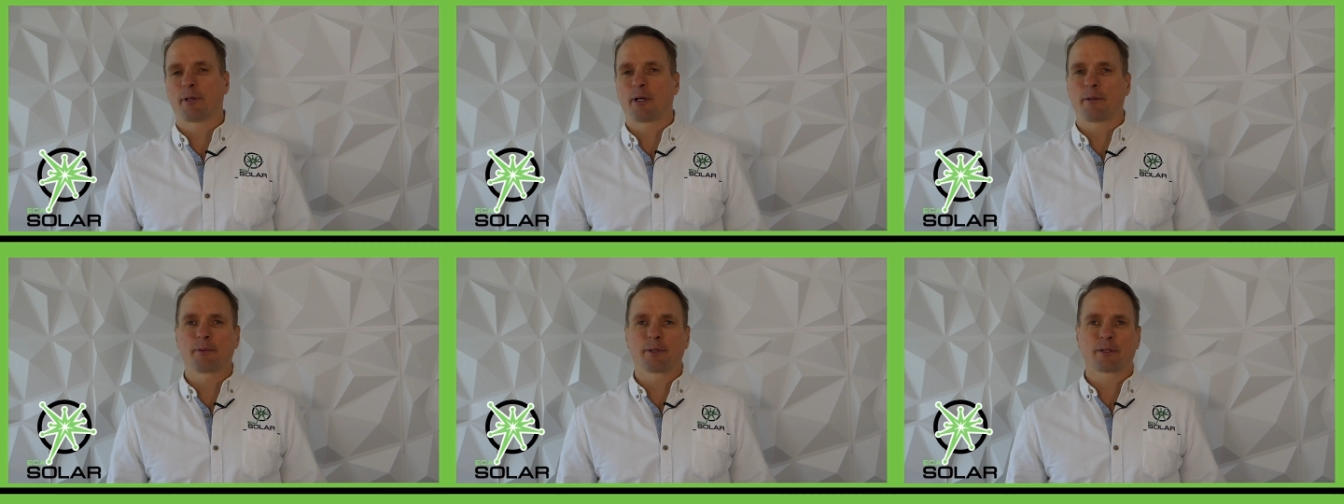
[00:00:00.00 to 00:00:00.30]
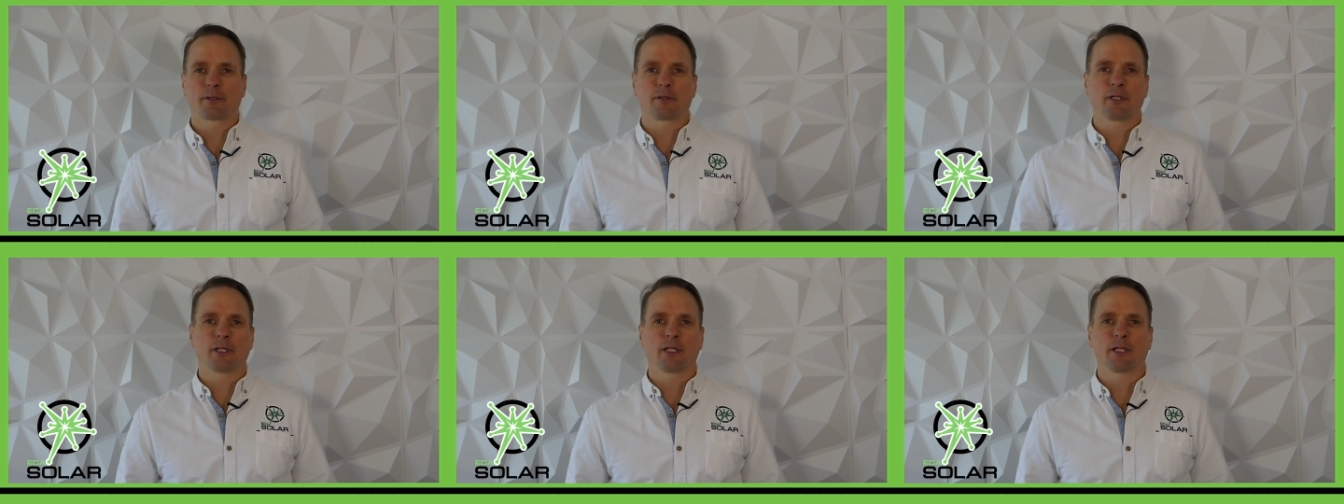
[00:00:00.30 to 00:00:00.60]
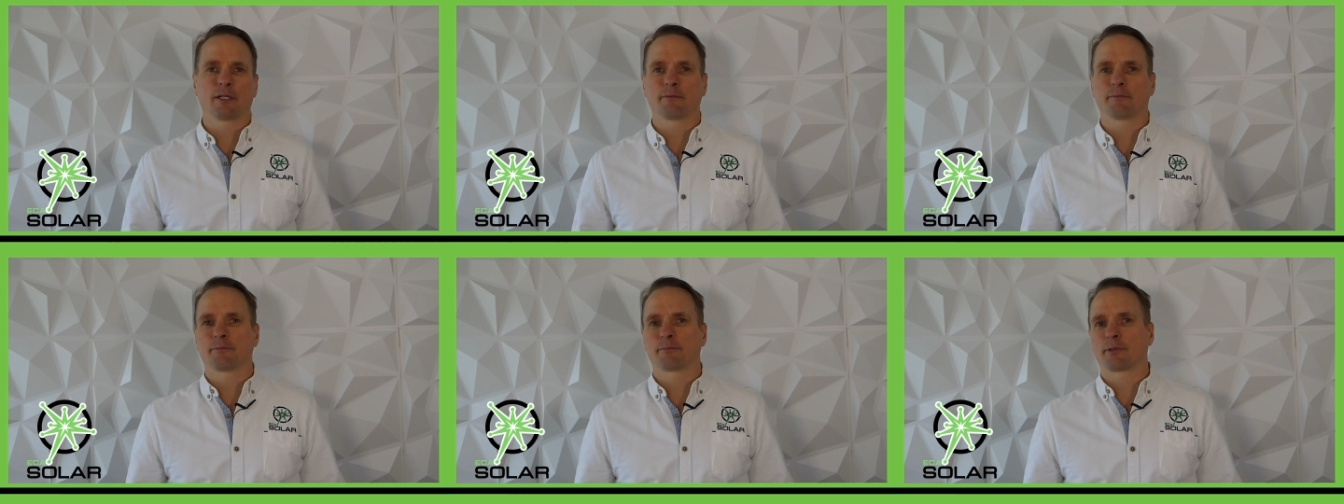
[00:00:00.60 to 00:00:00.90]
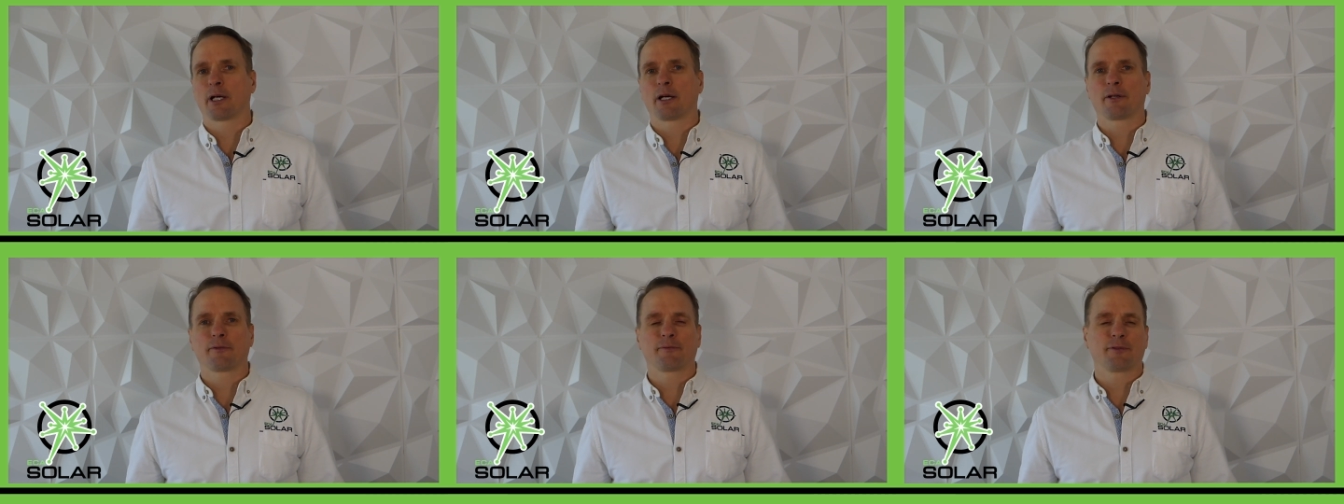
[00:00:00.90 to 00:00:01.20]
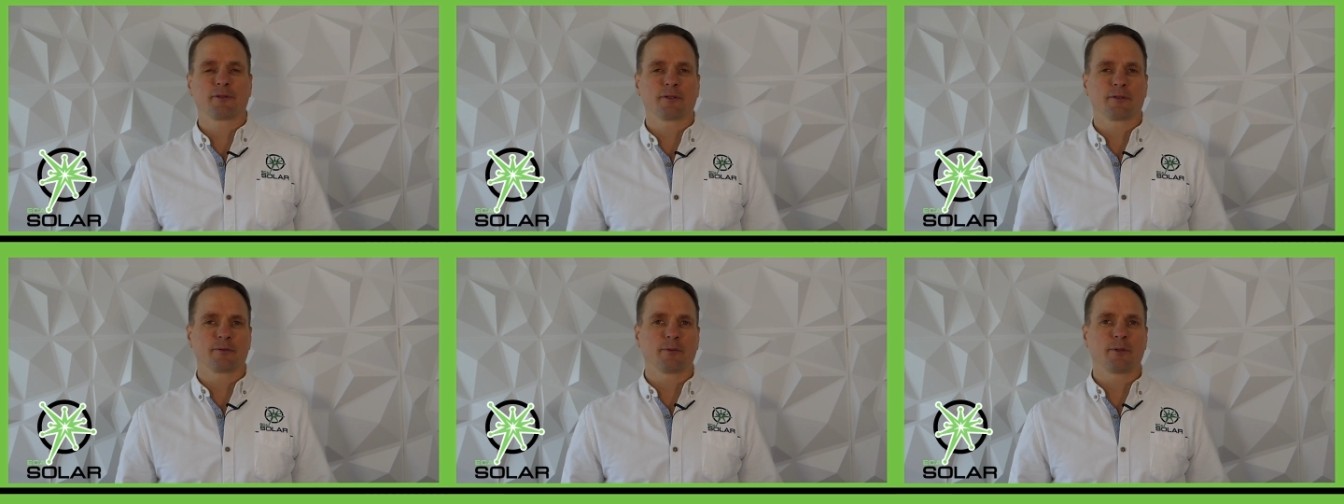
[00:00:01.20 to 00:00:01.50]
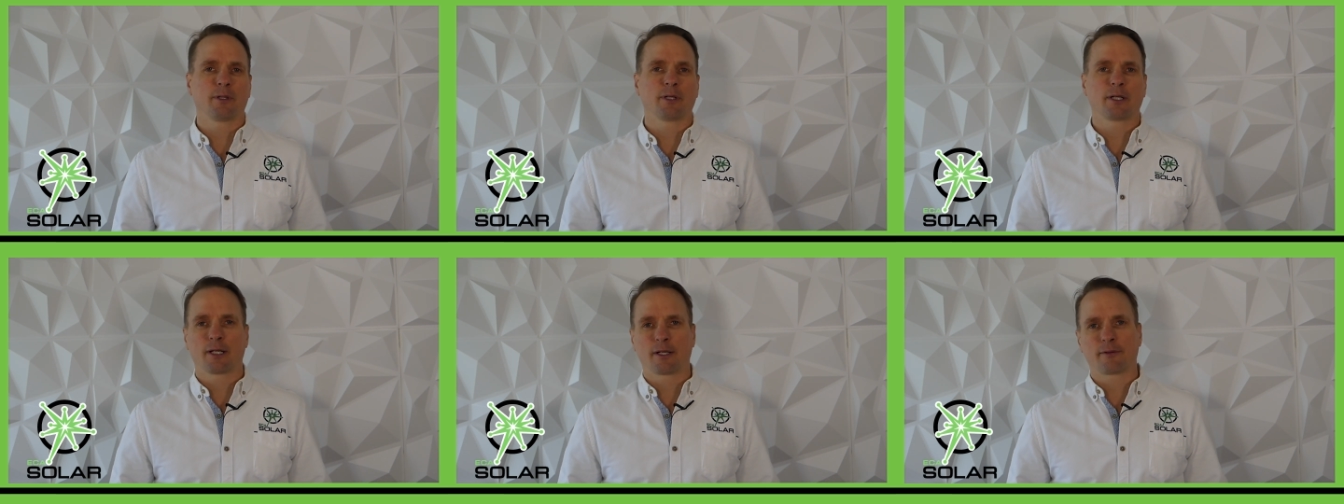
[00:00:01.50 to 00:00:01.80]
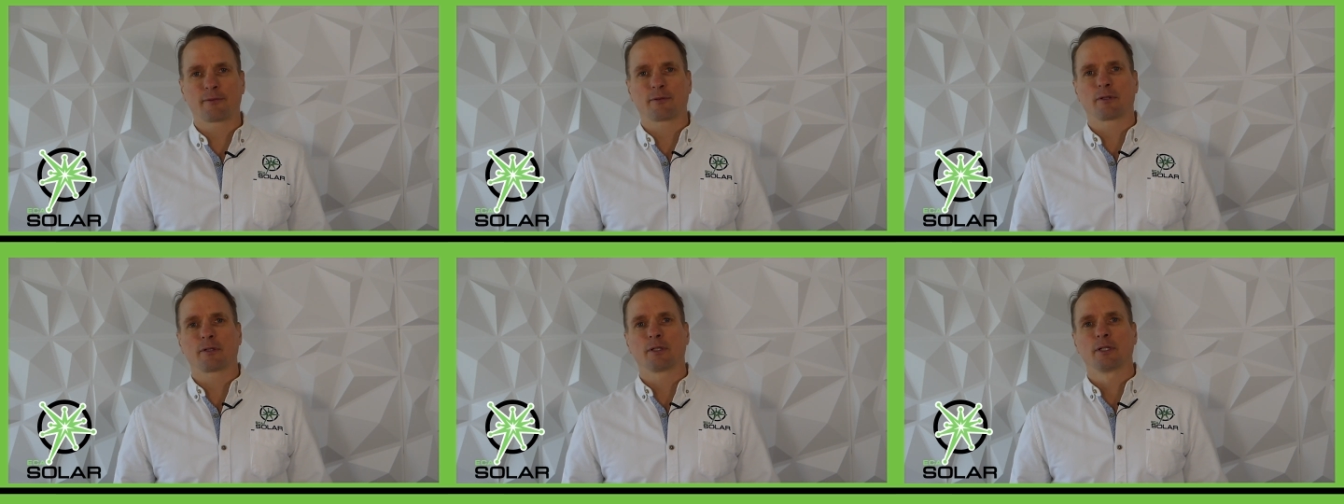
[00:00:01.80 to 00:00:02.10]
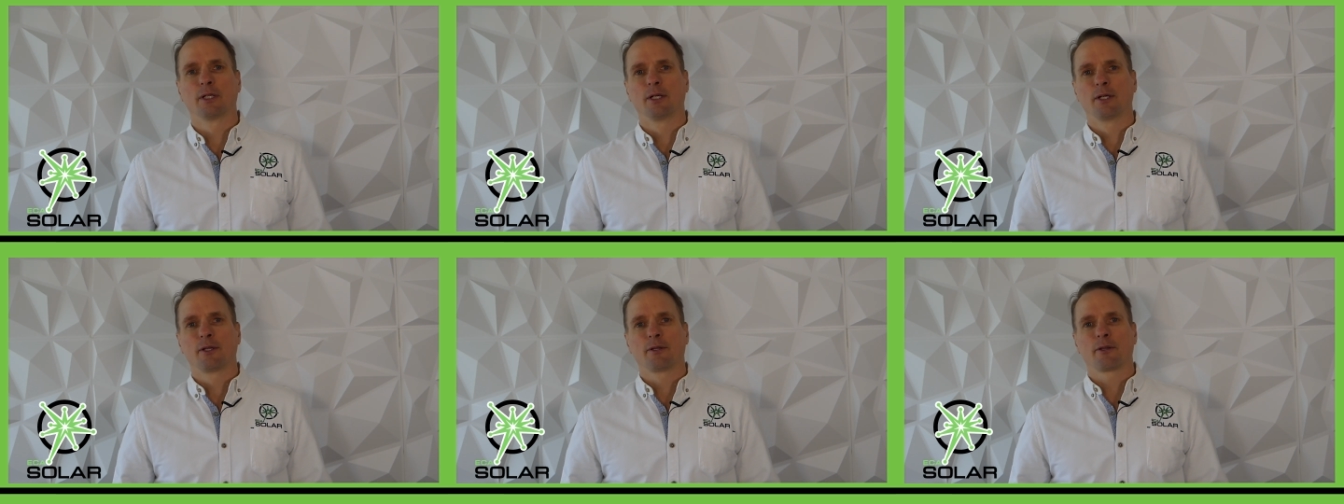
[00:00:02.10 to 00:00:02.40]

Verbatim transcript: public land, brownfield, whatever.